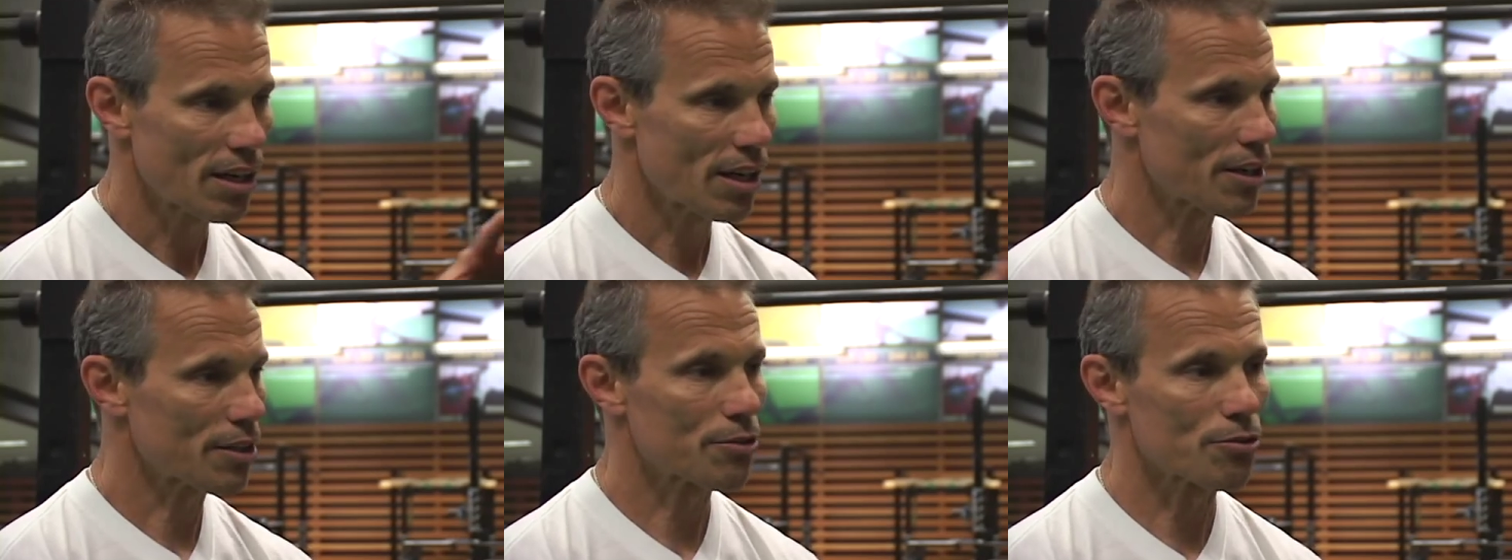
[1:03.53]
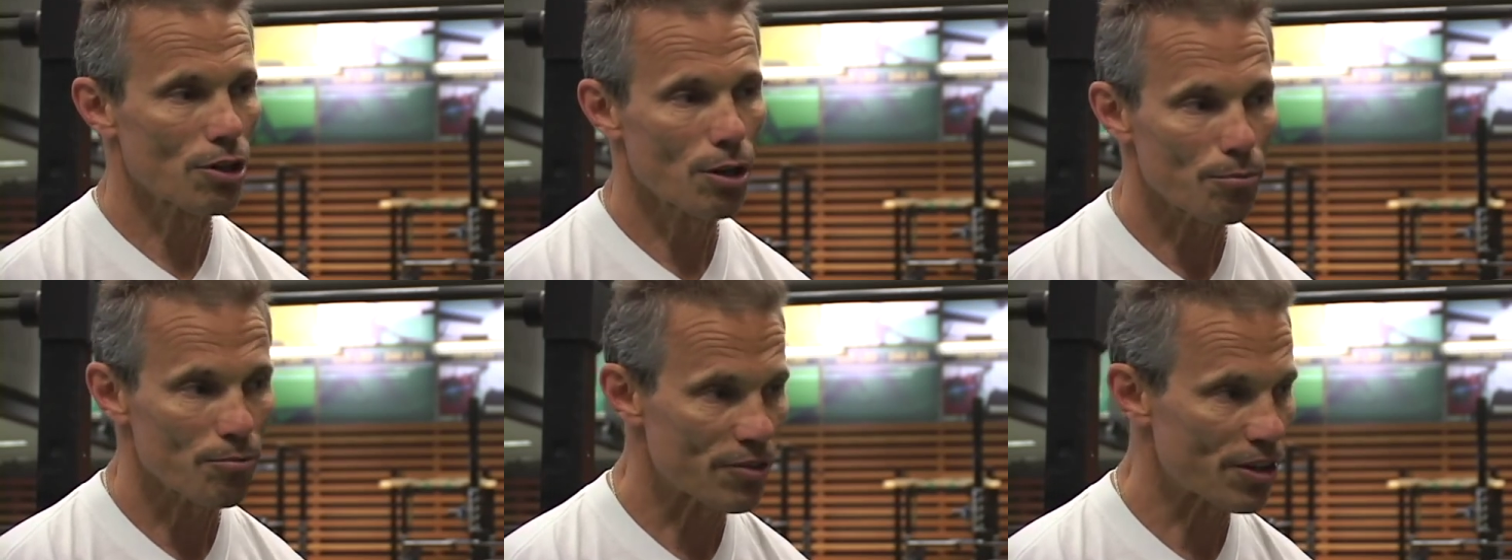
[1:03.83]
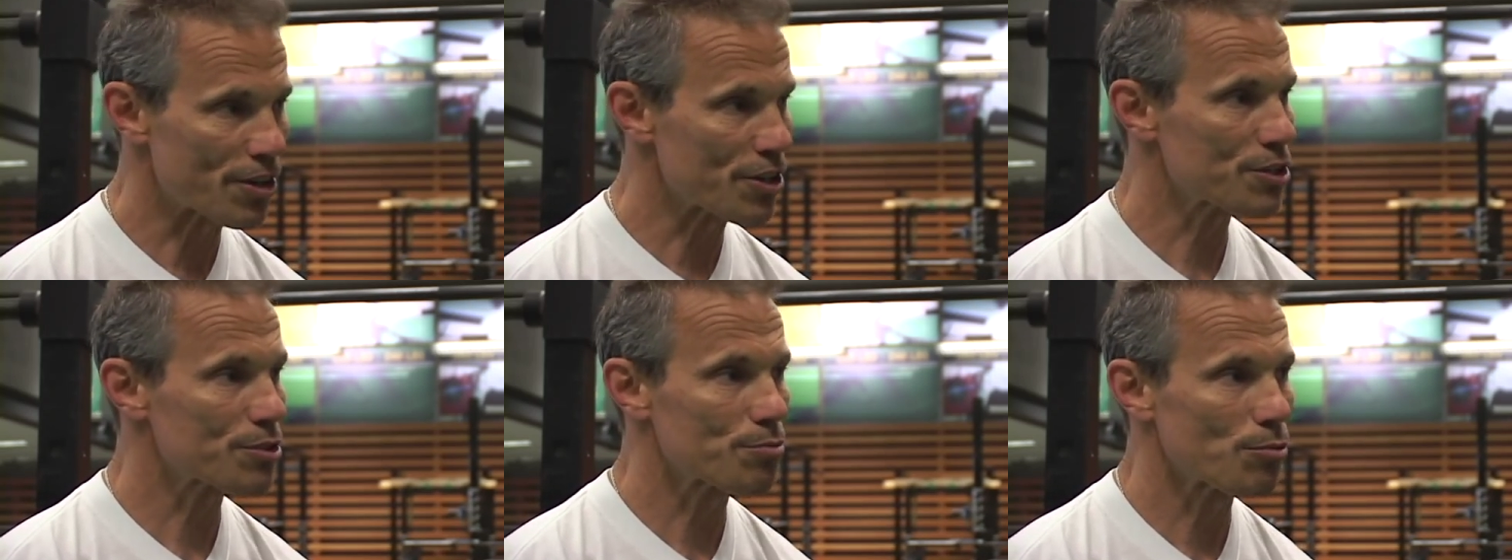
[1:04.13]
I grew up
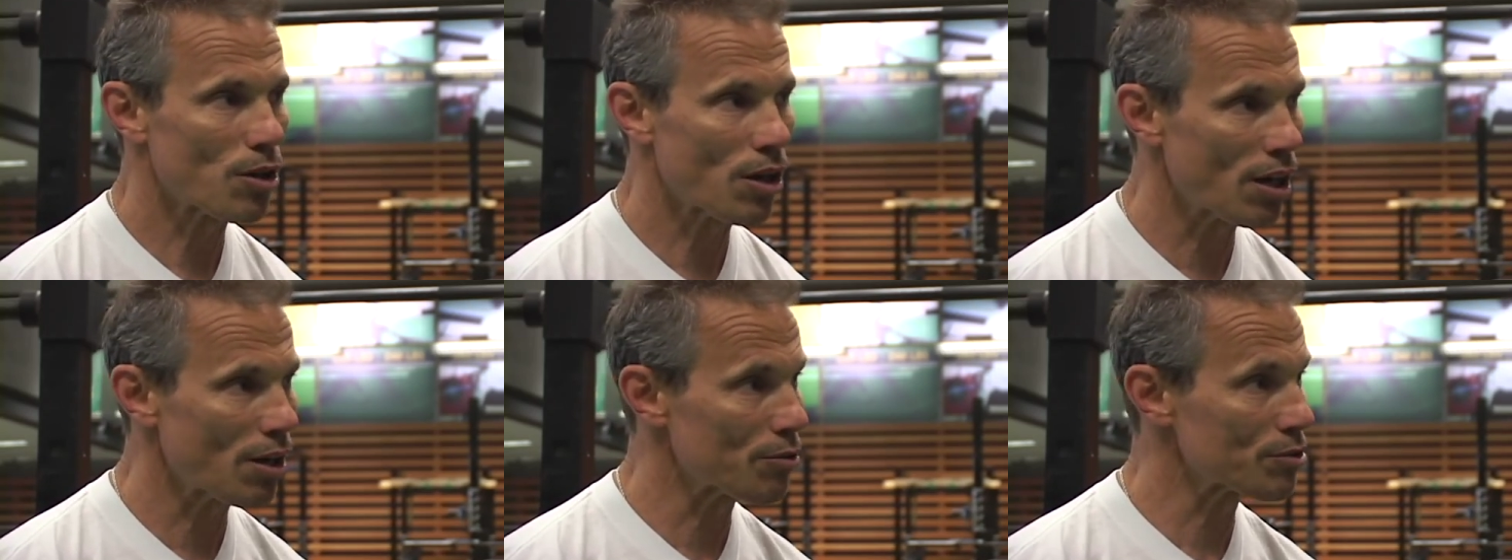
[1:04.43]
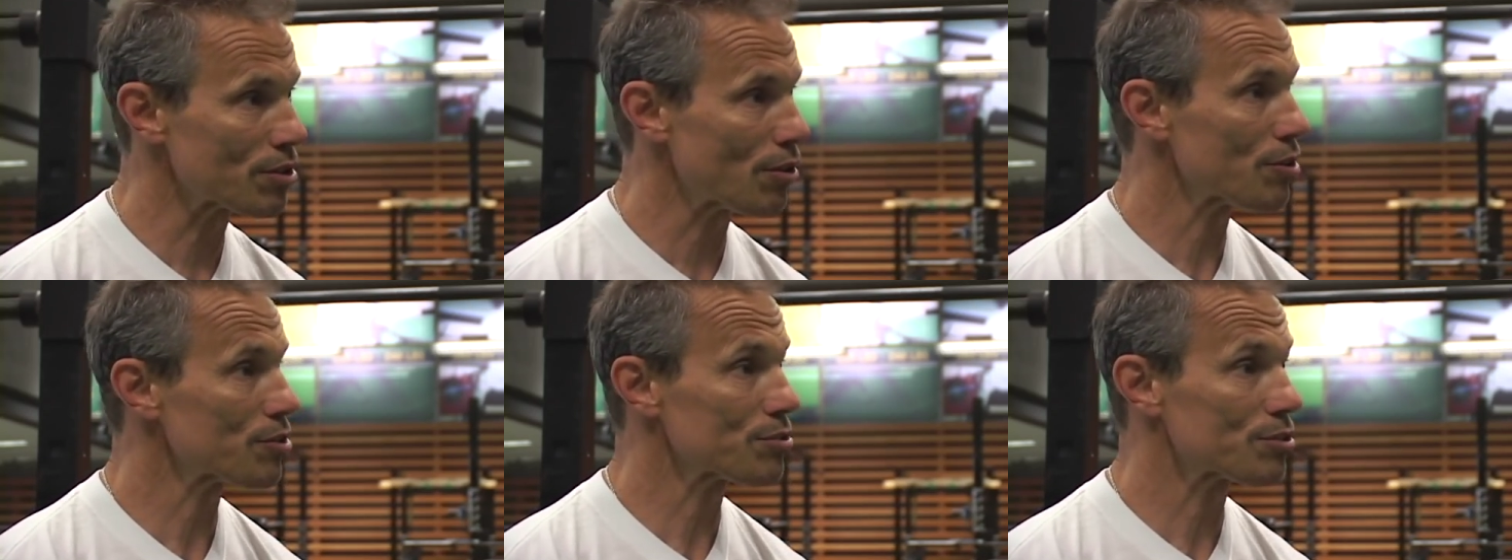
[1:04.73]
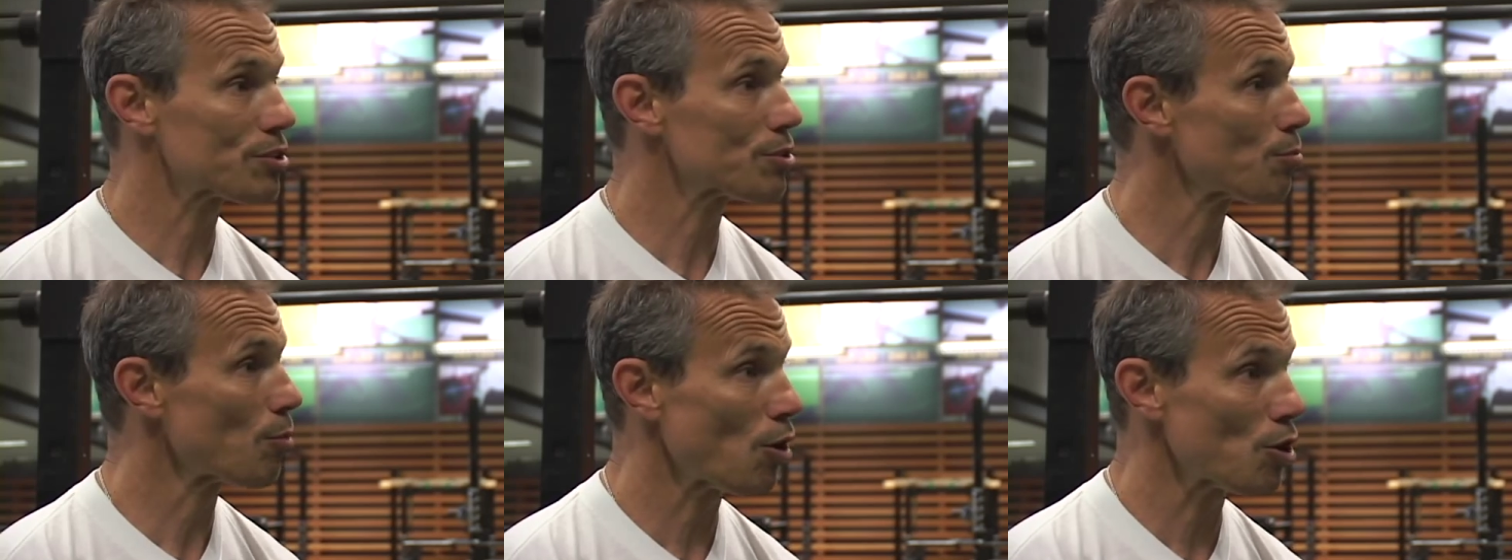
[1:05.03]
very small. I was always the
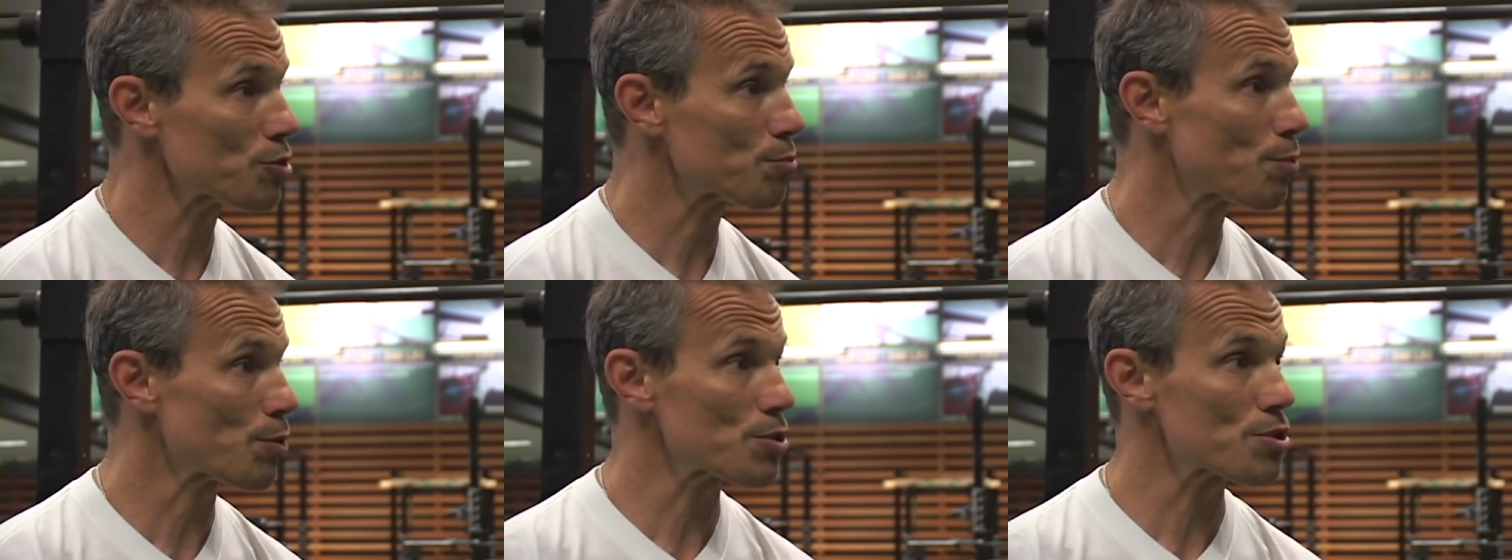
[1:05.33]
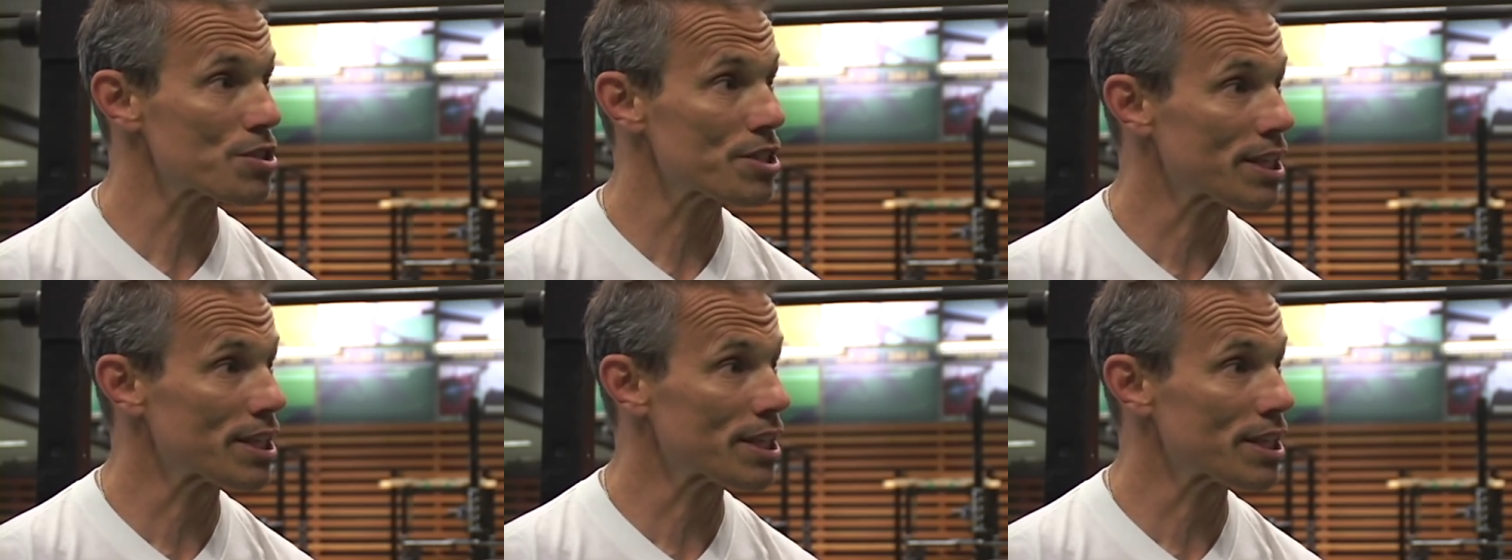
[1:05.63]
smallest person